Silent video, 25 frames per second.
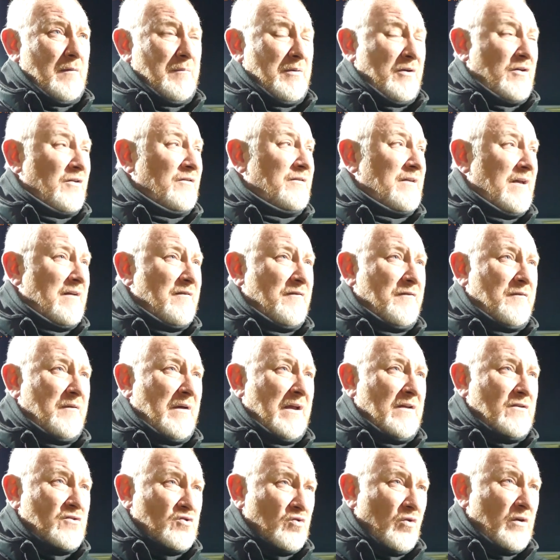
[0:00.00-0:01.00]
because they've
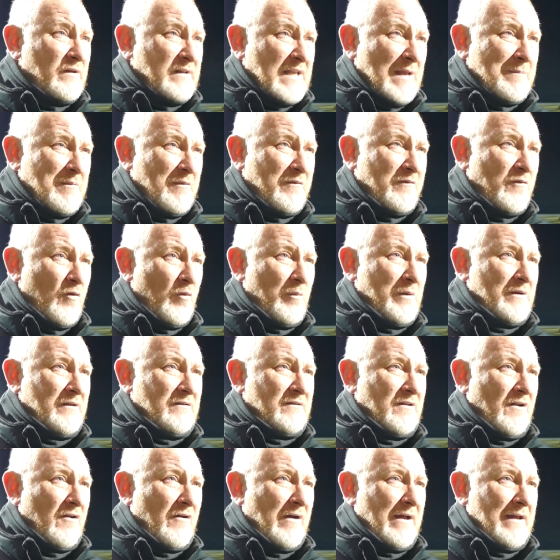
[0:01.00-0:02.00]
enjoyed their performance
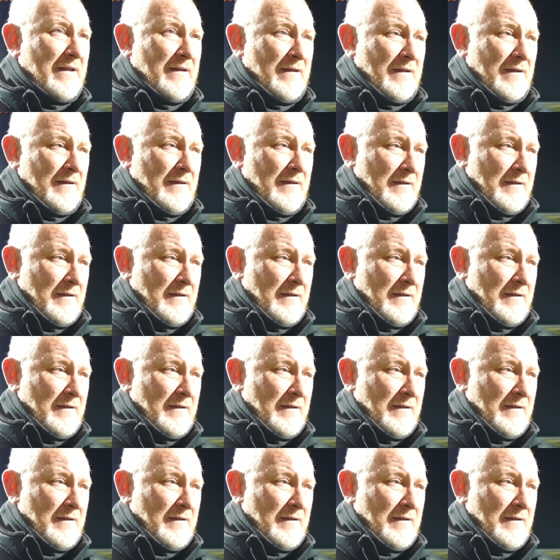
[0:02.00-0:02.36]
tonight.